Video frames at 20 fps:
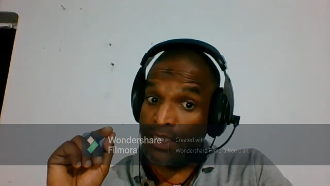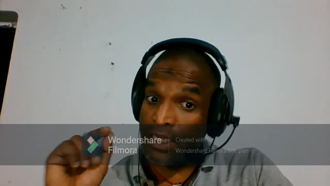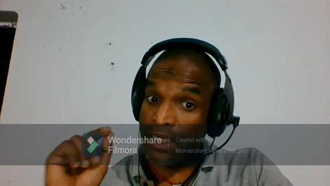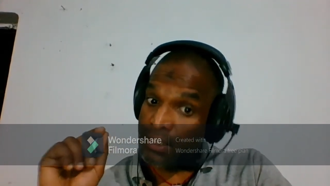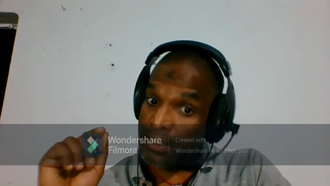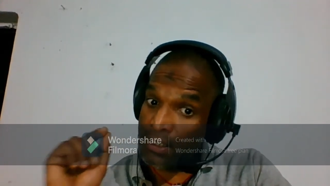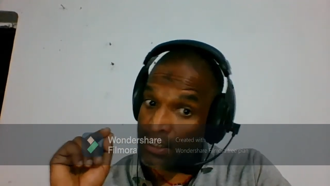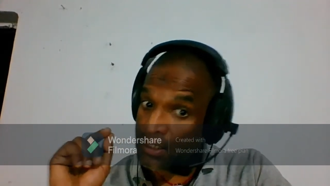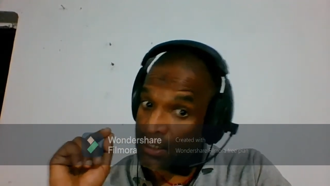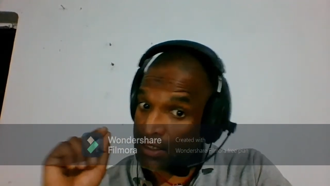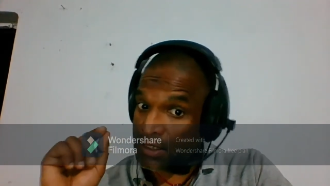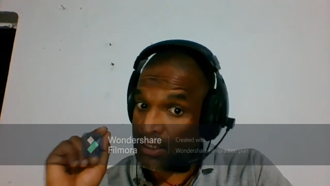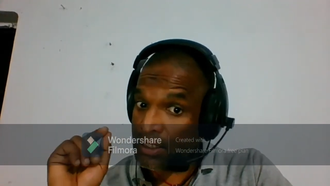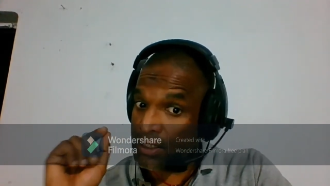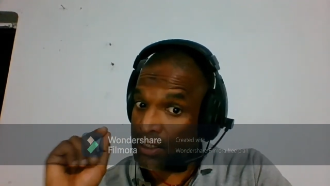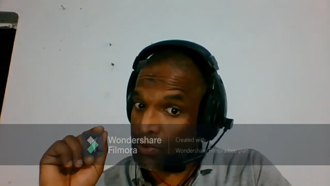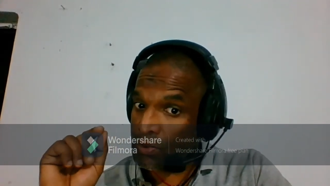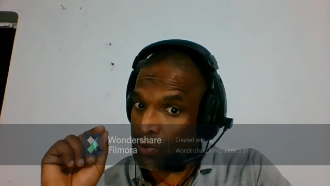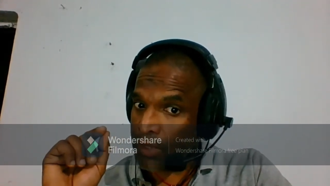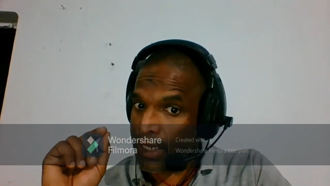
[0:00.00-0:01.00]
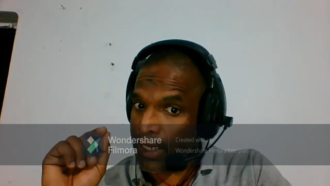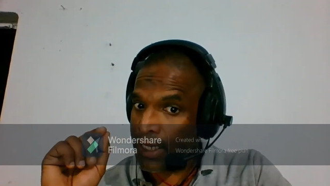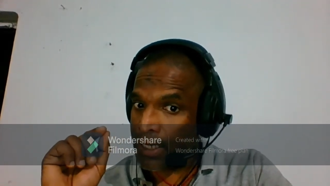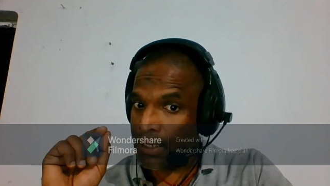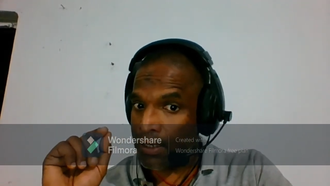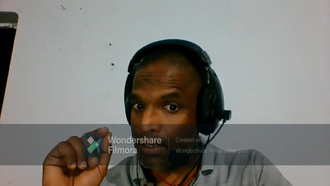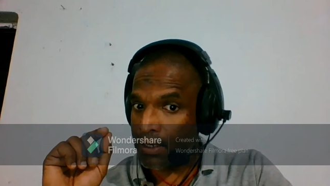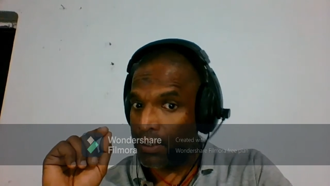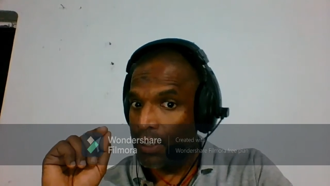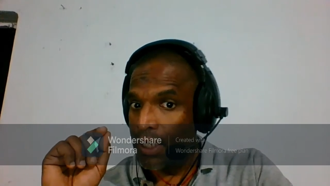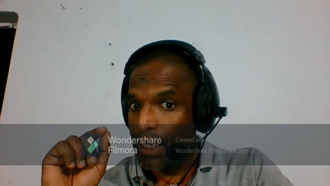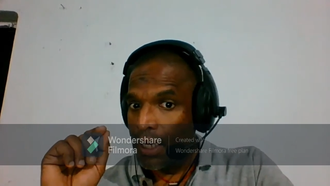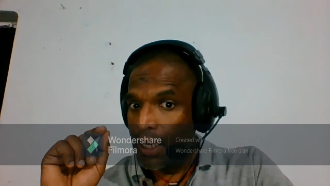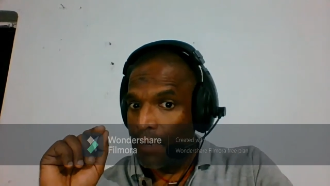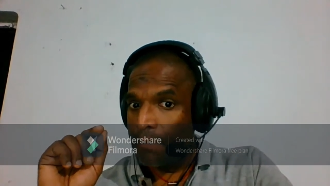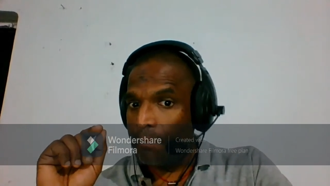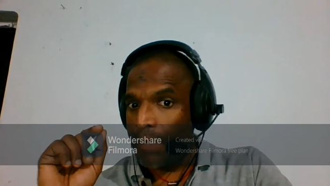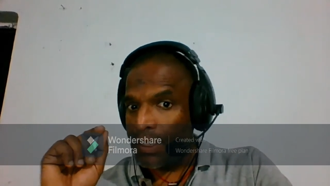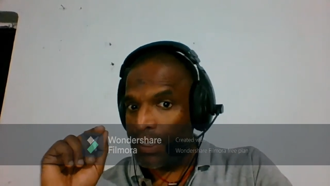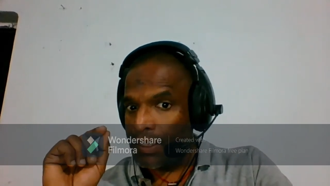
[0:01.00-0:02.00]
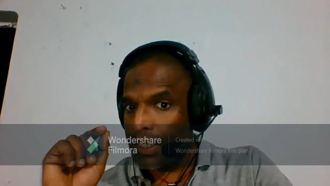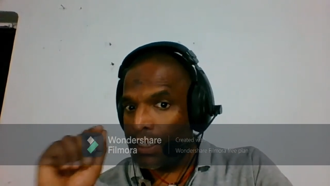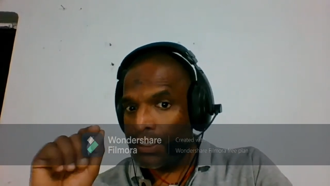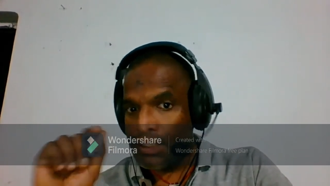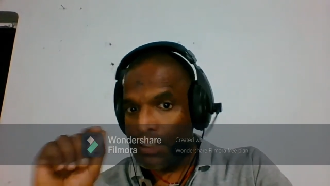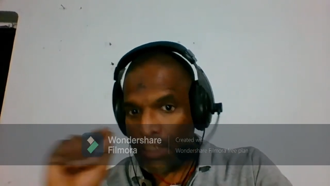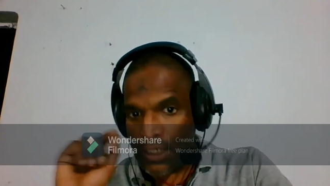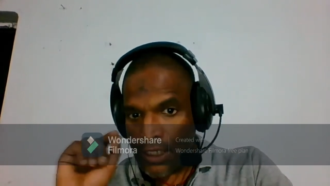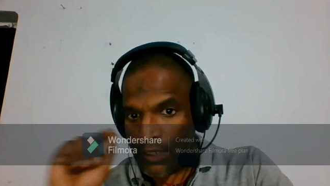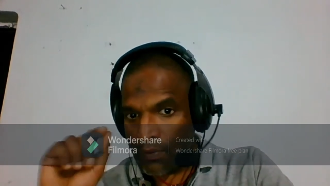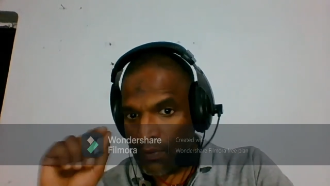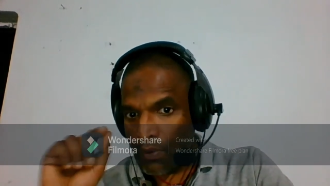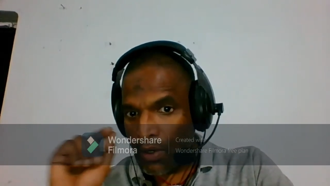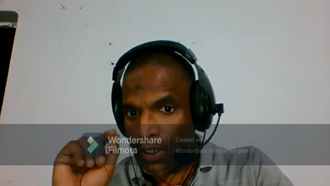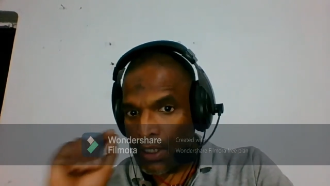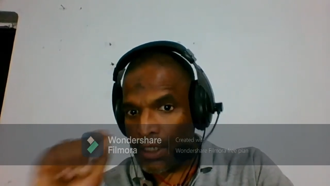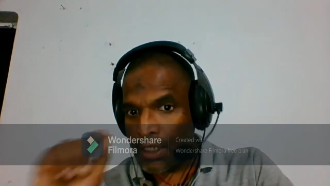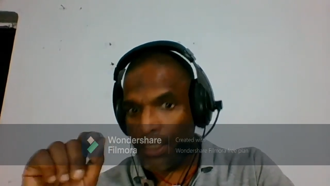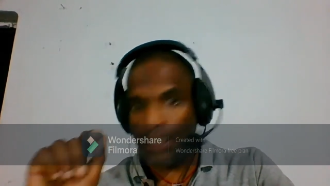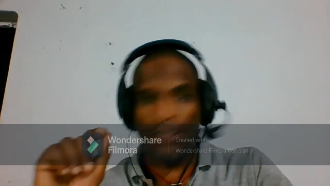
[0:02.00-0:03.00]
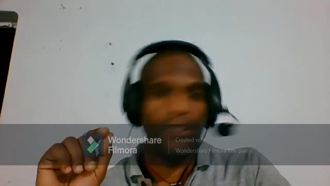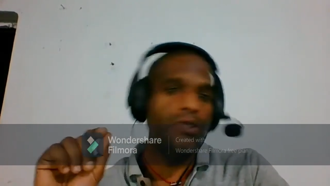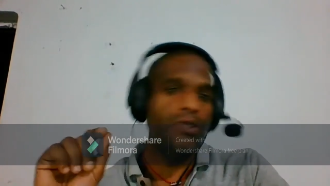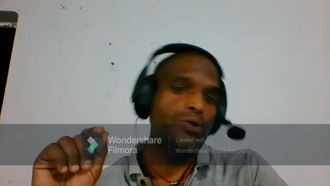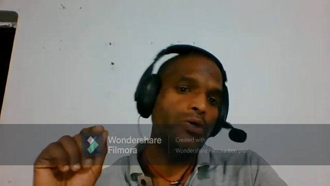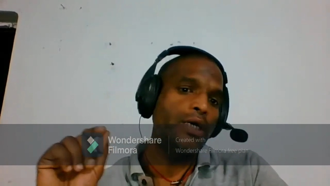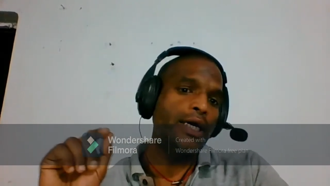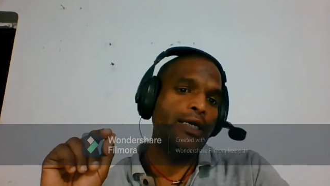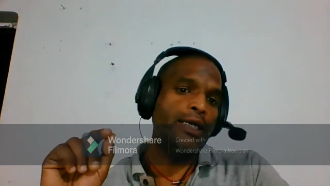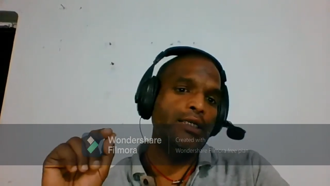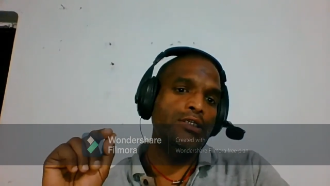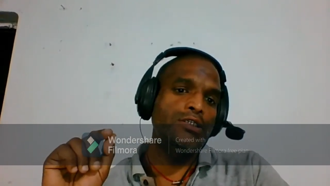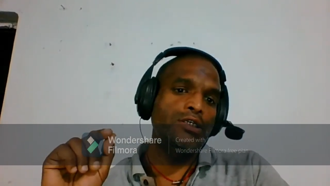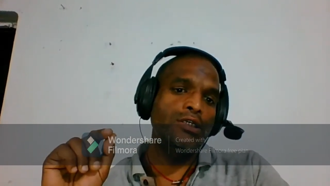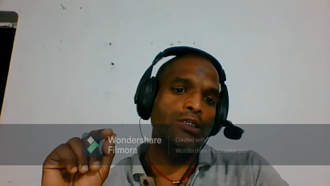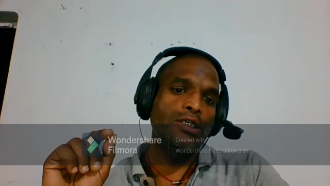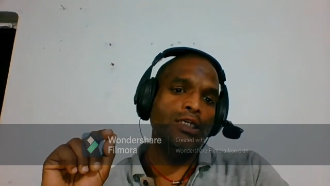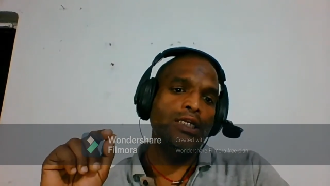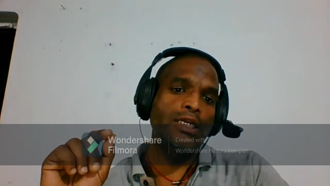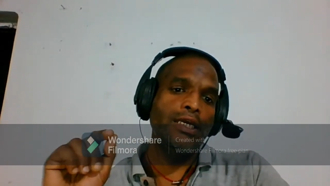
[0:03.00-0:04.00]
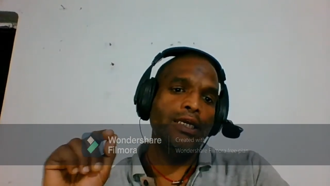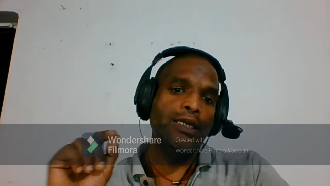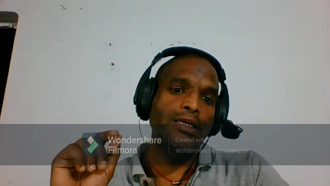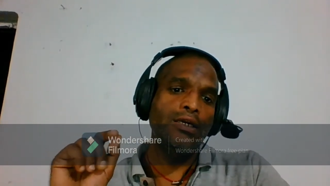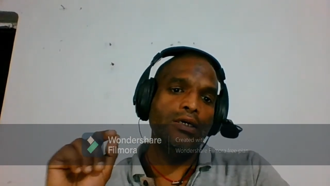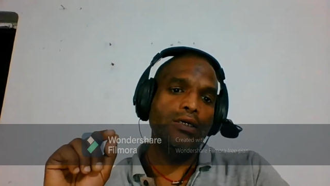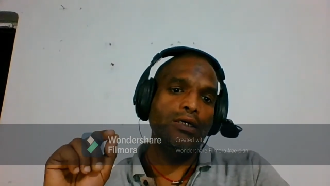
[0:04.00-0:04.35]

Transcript: And this is where Patanjali wanted to actually like